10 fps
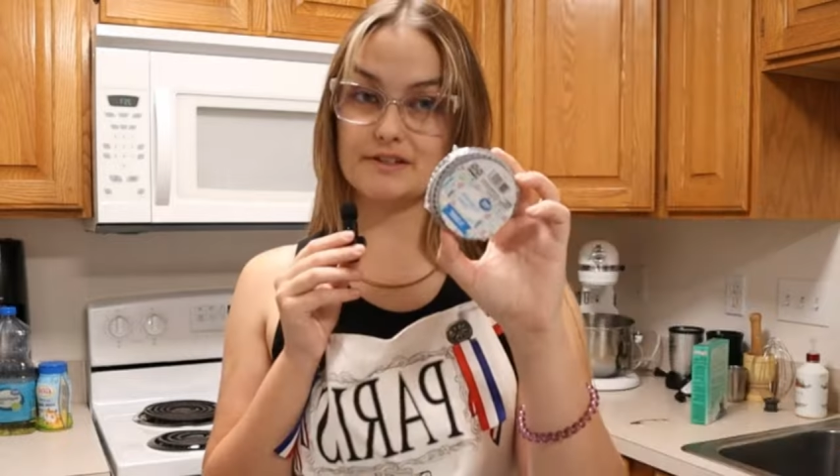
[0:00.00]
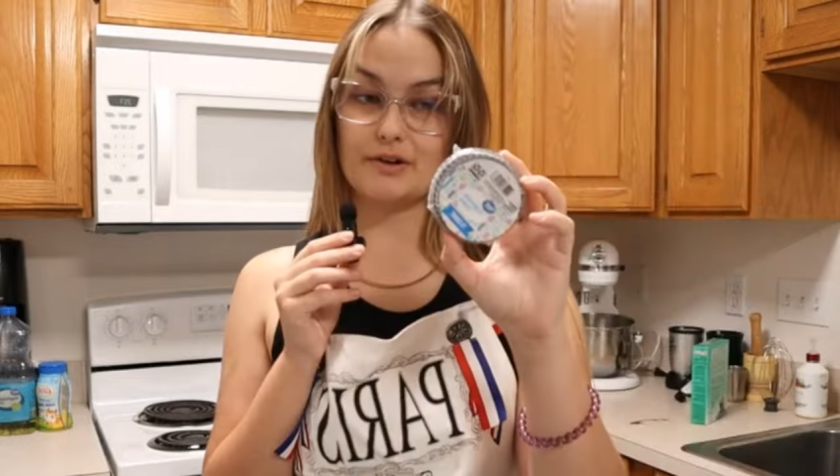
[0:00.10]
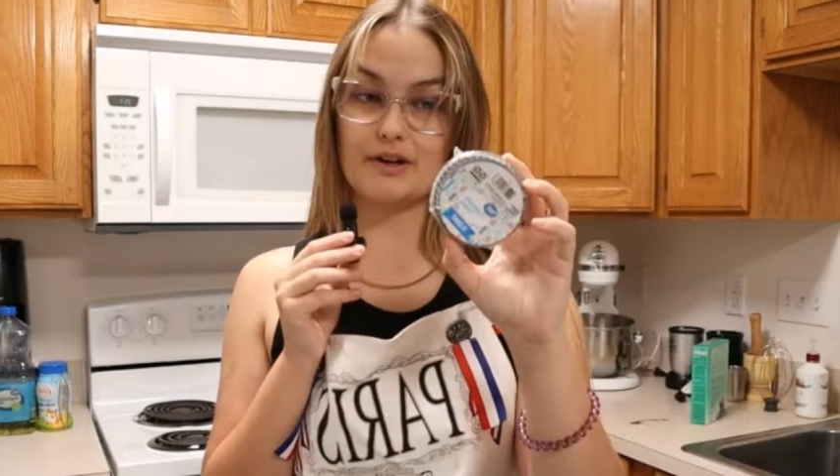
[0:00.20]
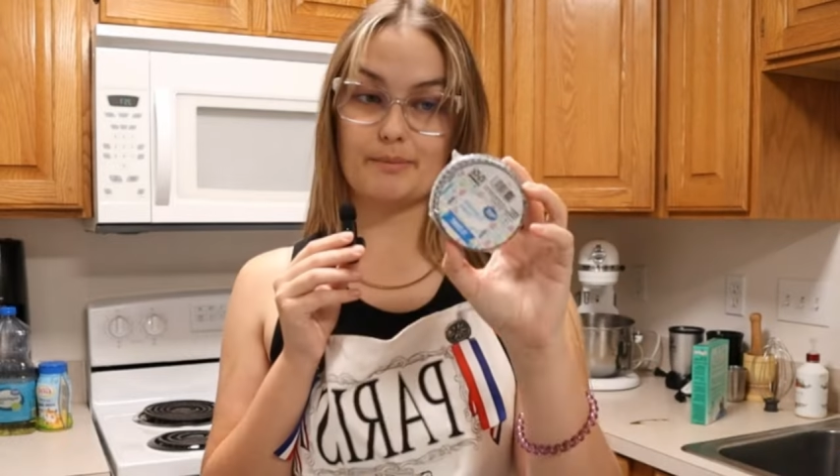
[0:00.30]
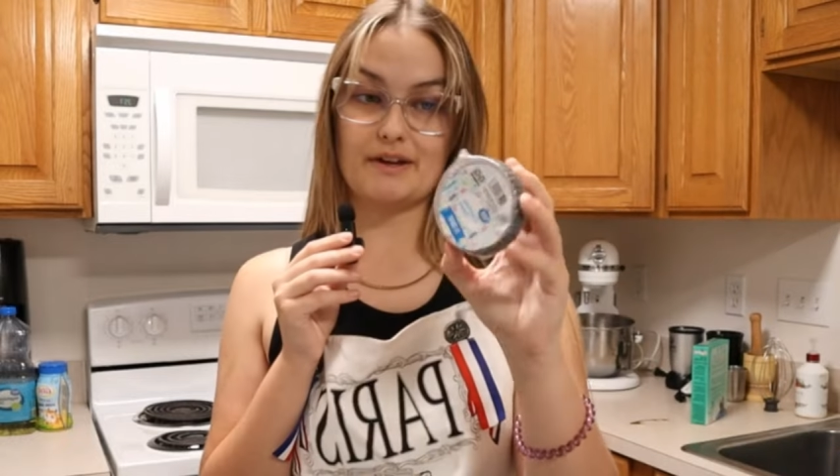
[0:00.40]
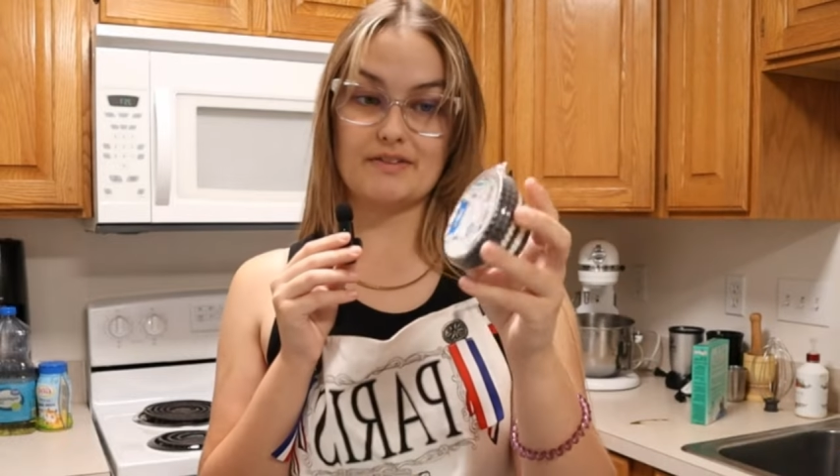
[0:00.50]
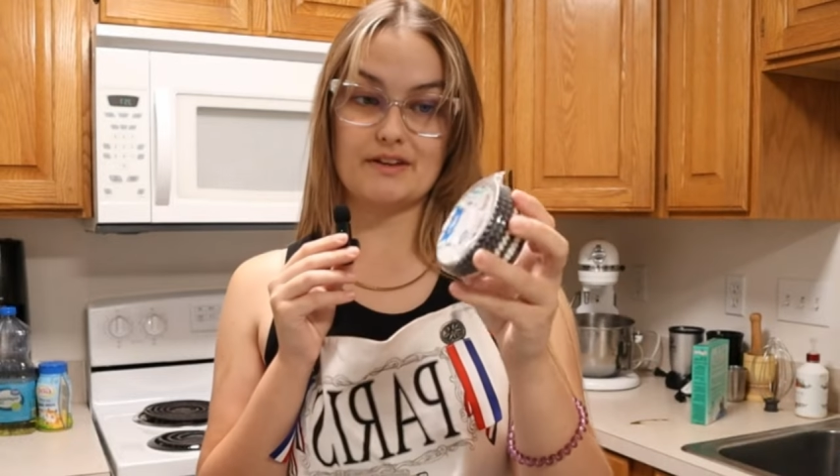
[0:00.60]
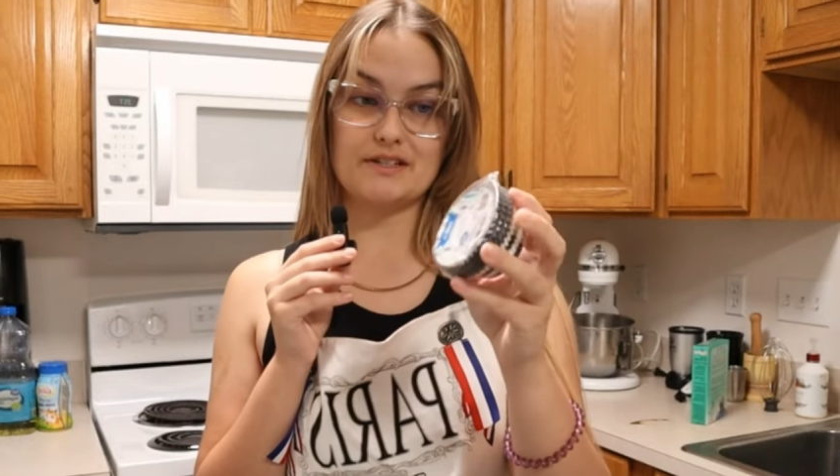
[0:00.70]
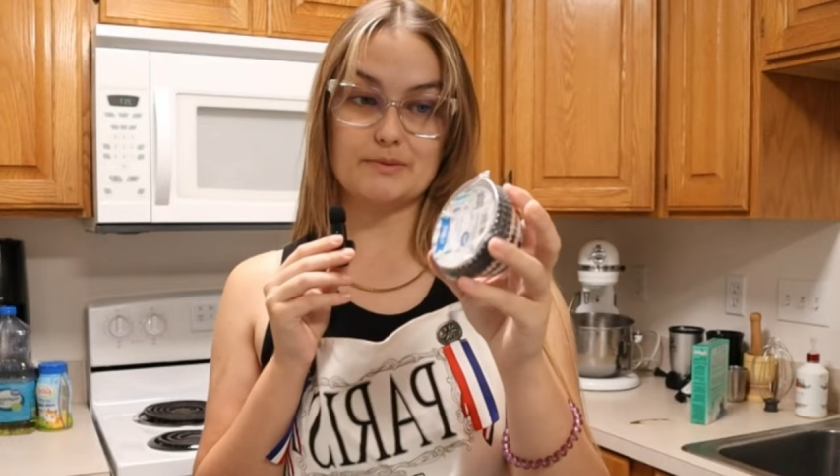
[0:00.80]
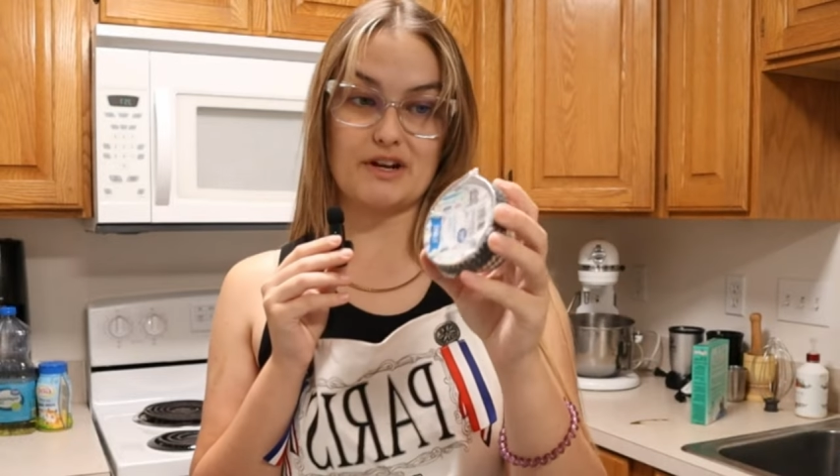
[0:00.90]
little cupcake
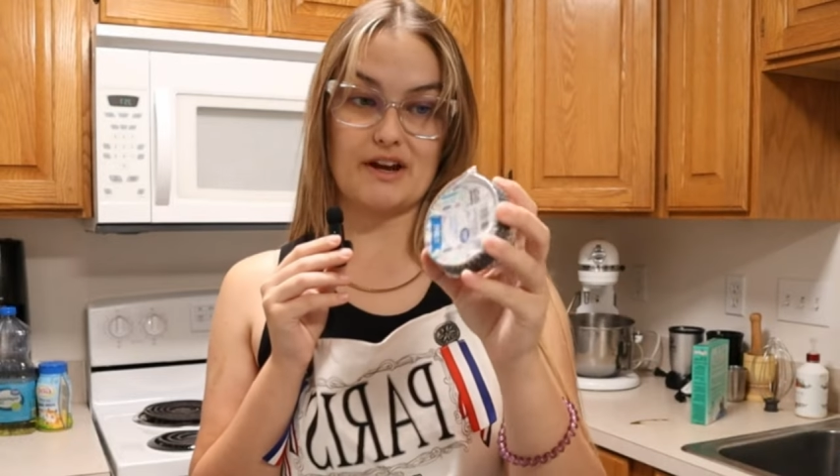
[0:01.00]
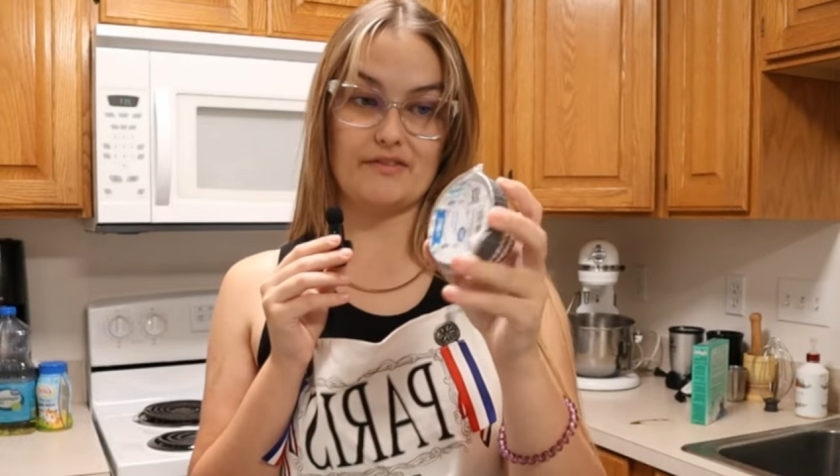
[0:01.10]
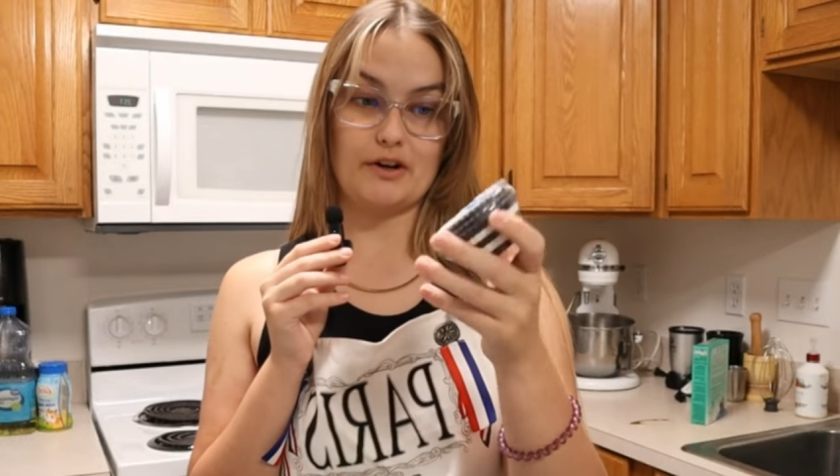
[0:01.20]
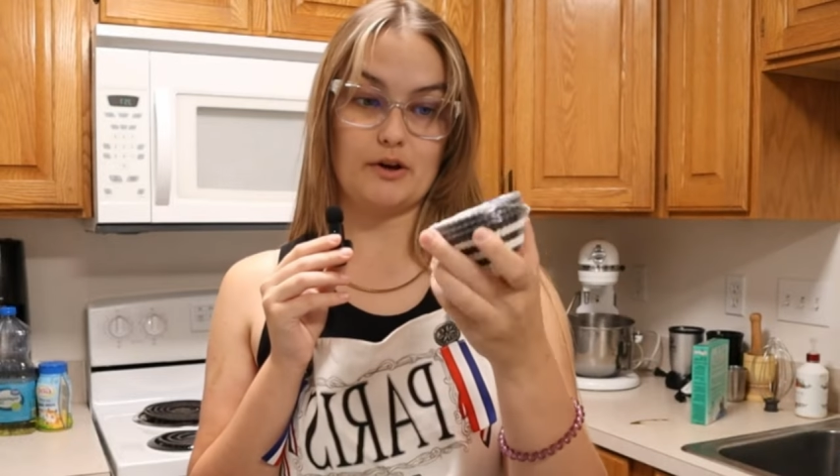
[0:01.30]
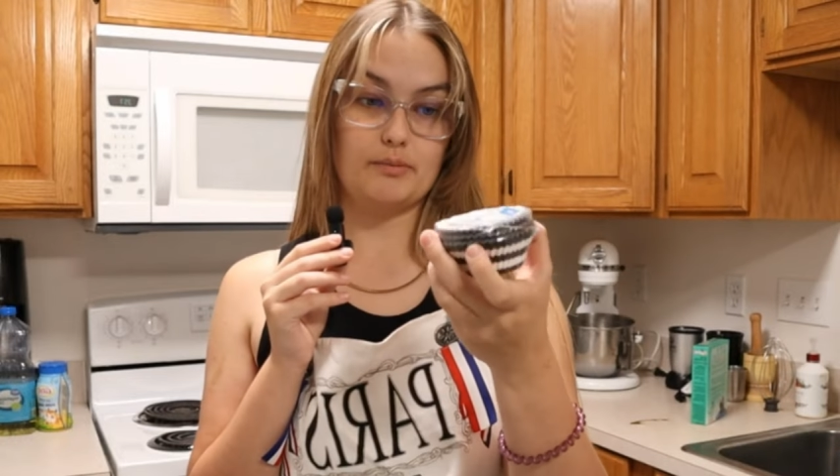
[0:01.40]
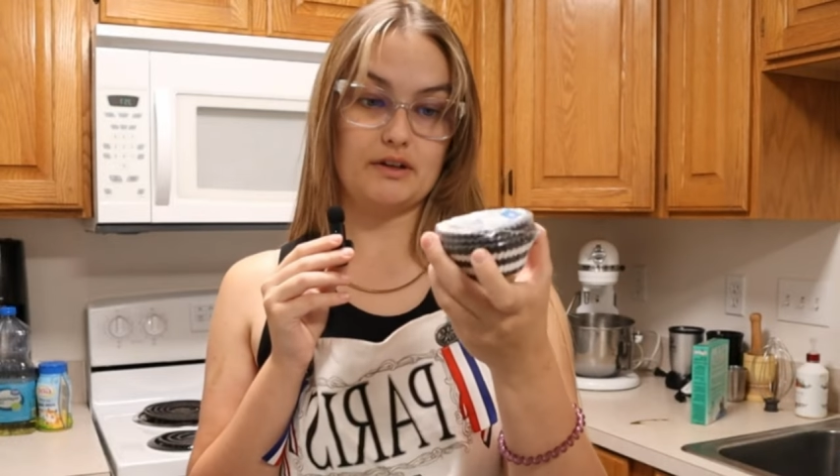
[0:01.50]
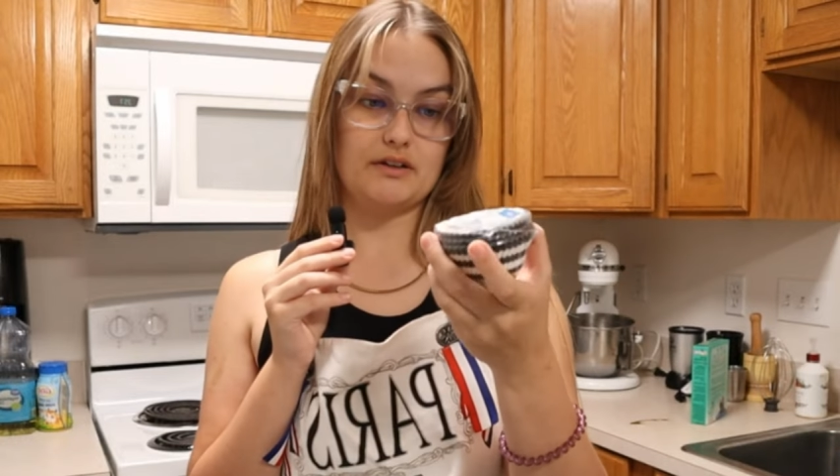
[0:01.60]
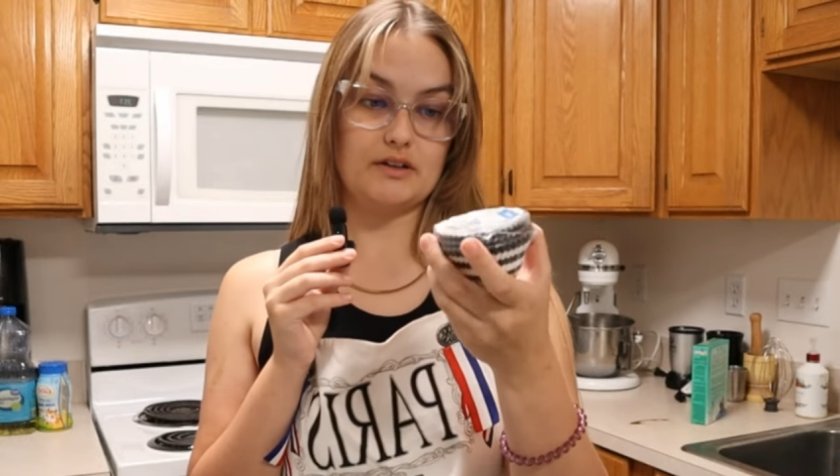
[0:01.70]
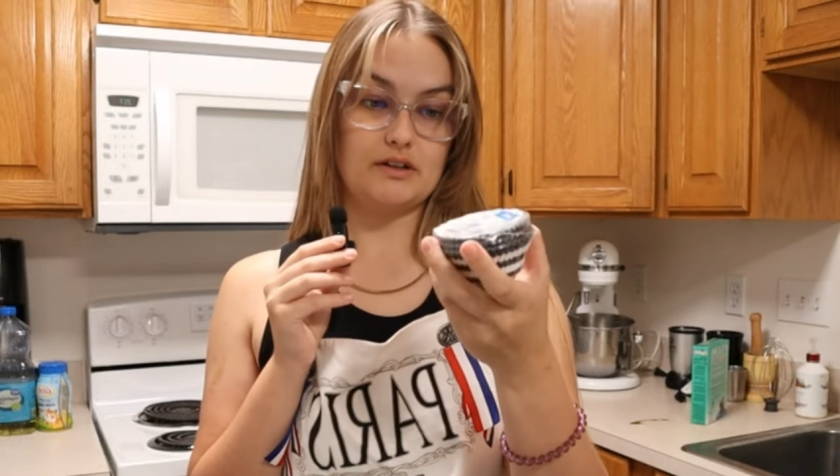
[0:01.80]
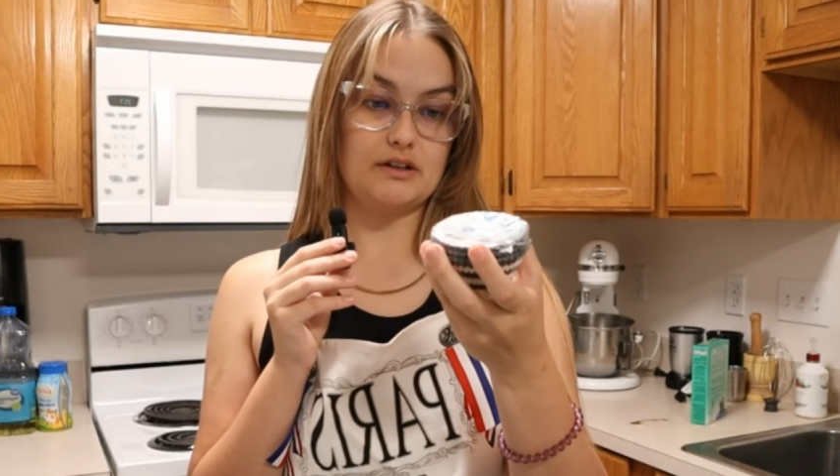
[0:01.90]
things, which I haven't
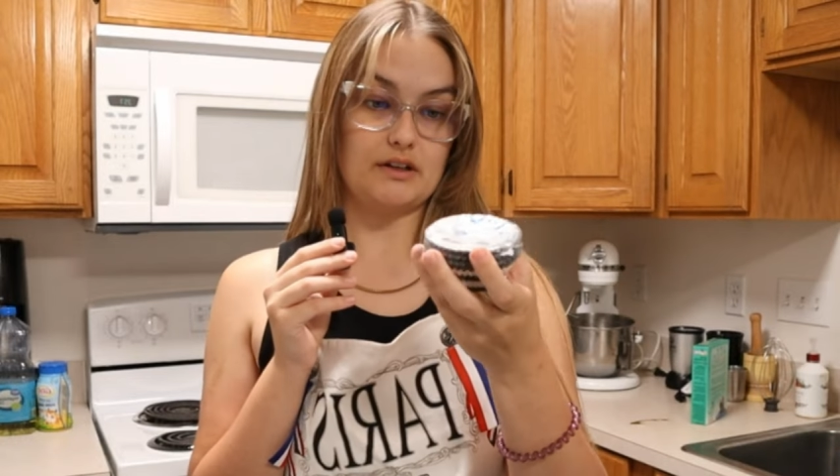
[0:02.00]
opened,